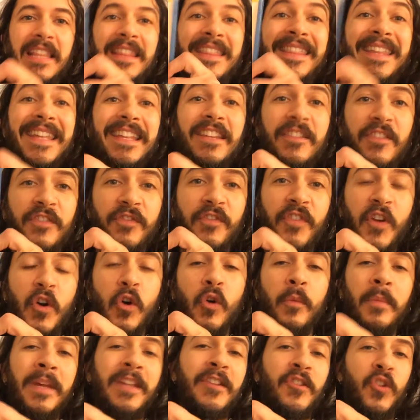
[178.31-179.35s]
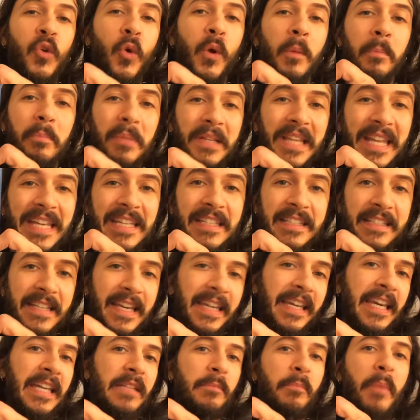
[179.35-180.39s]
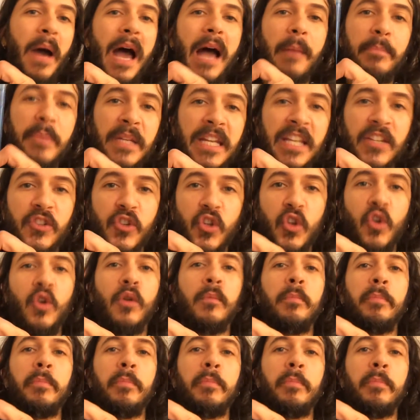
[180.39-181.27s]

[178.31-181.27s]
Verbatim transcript: this film is your plane ticket. Pop it into your